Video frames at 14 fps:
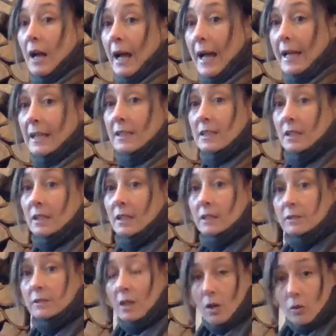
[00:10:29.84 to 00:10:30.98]

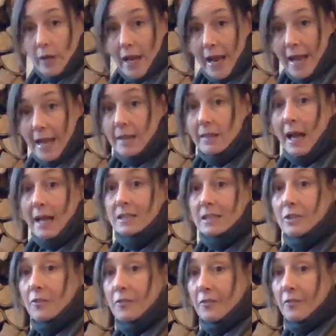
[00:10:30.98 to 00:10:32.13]
Excellent. Okay,
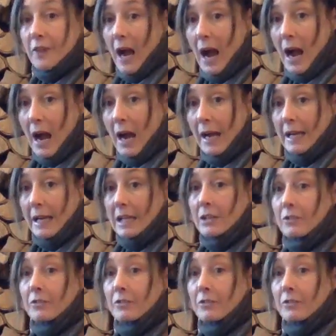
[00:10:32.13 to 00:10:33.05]
last 5,